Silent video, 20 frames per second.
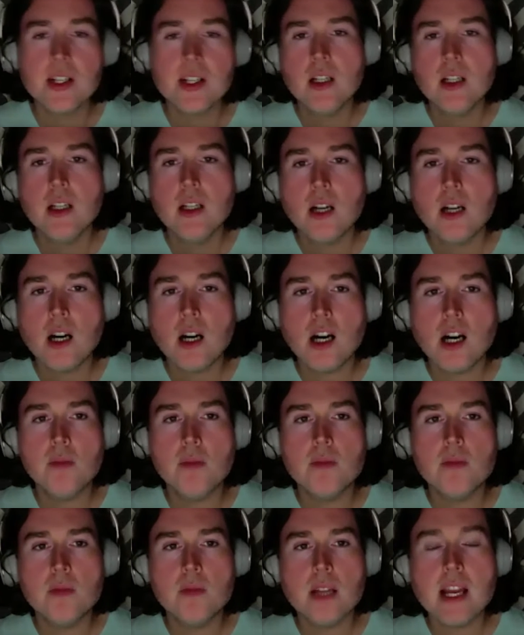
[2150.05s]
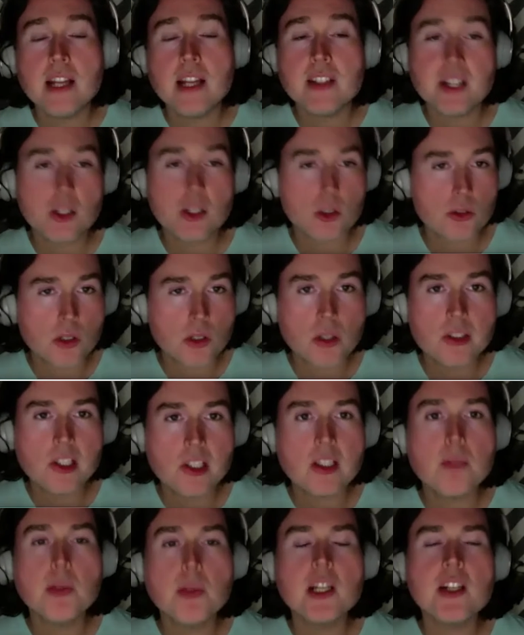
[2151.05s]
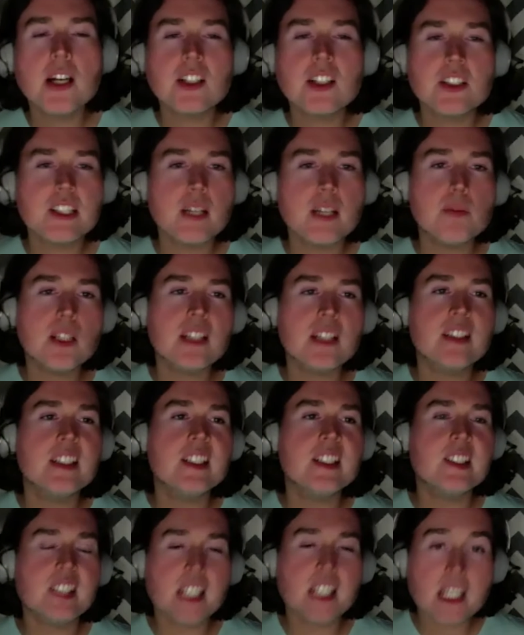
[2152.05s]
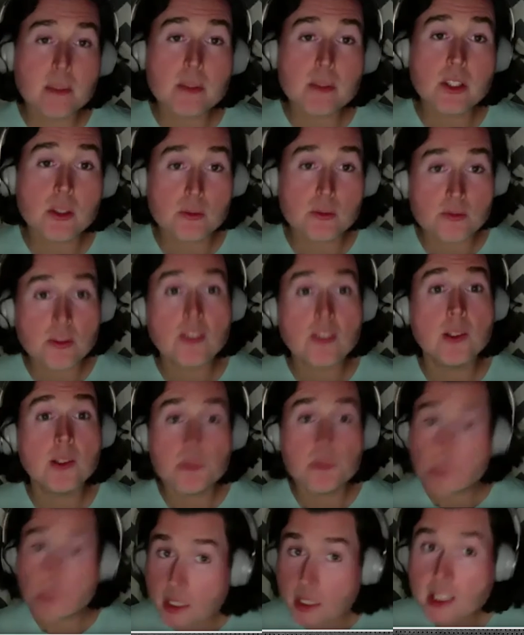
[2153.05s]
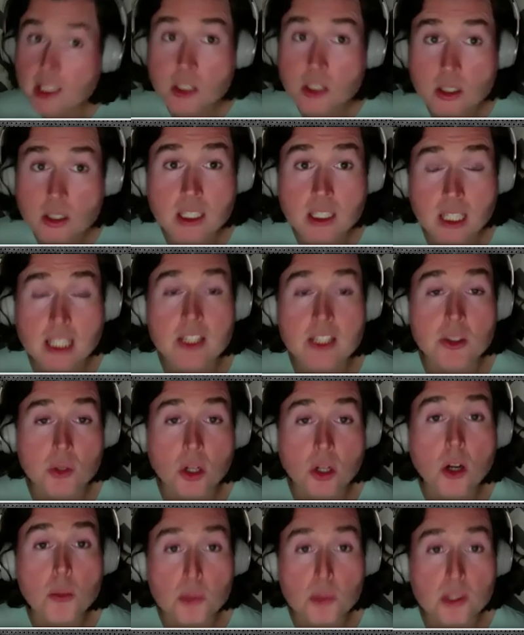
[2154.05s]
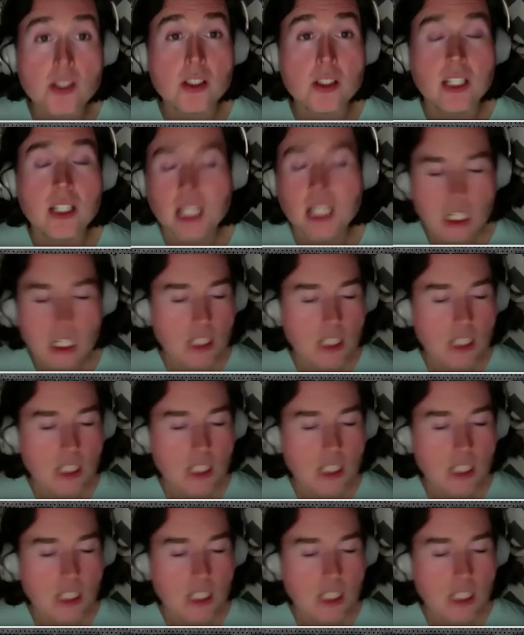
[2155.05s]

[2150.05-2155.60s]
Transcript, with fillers: Thank you. Um, yep. And Derrick Rose on the, but not just that. Like these teams are uh, pretty good. Like they're all pretty good.